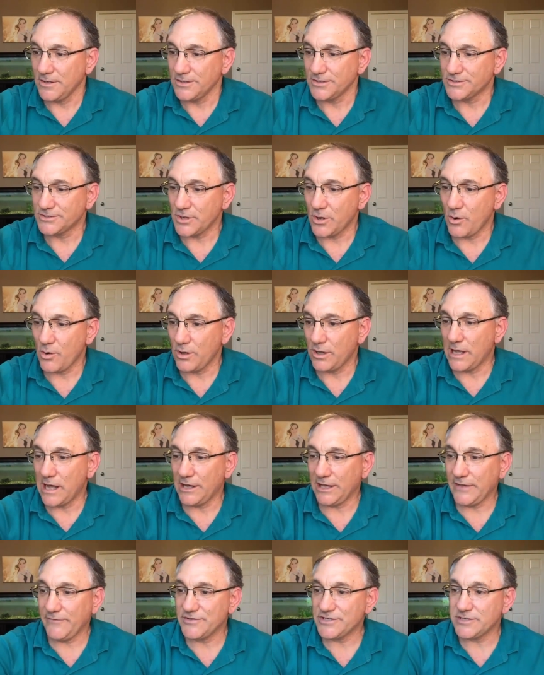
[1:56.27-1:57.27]
So I'll
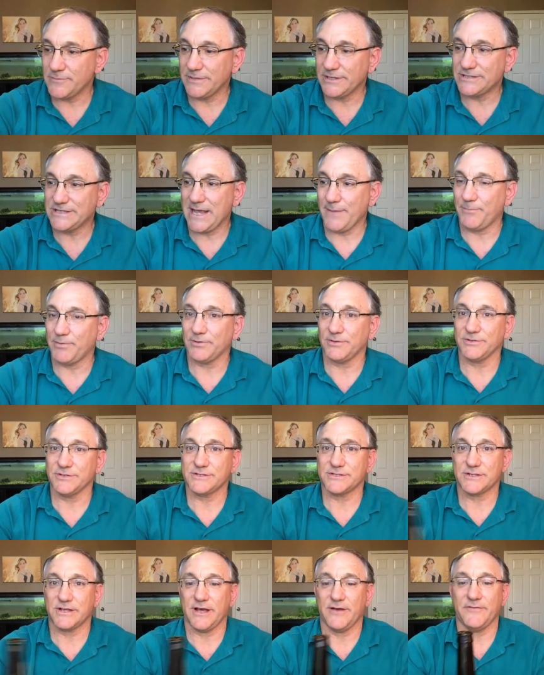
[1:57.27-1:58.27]
give you some
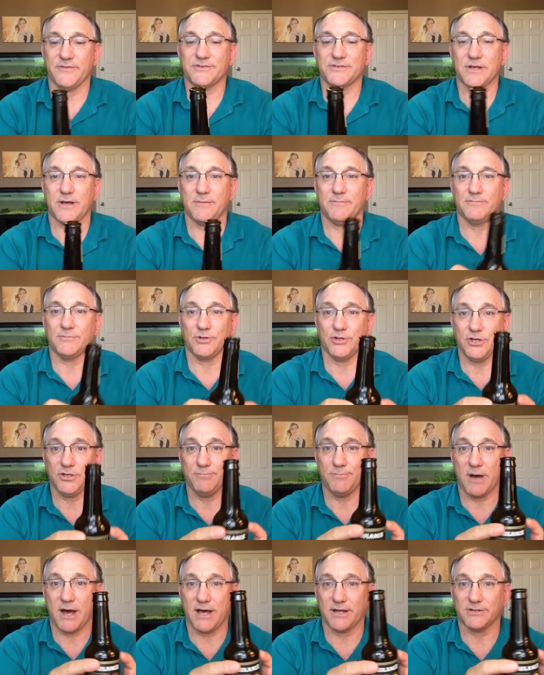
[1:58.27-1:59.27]
examples of some
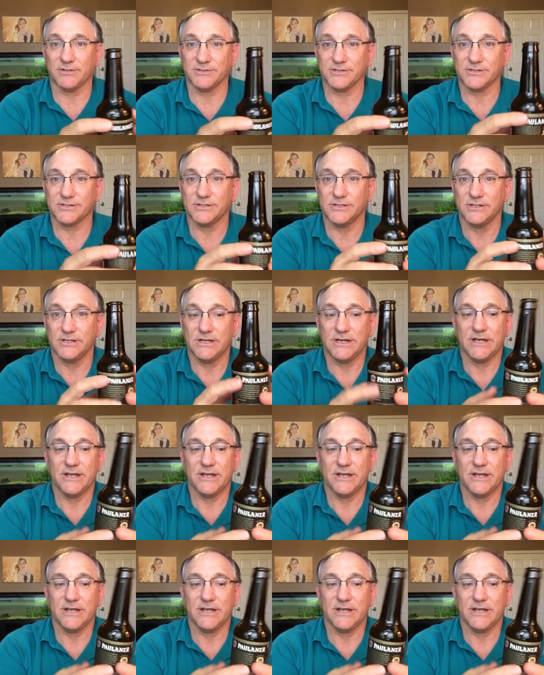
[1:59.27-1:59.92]
good bottles.